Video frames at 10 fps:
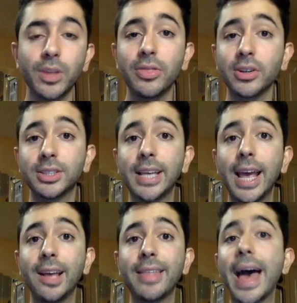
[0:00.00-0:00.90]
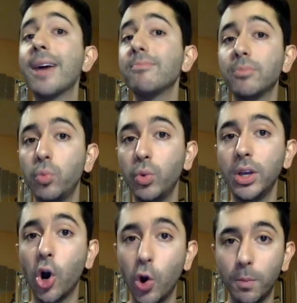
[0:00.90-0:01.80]
They're saying that we
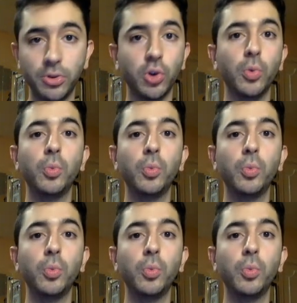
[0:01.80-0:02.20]
hope to,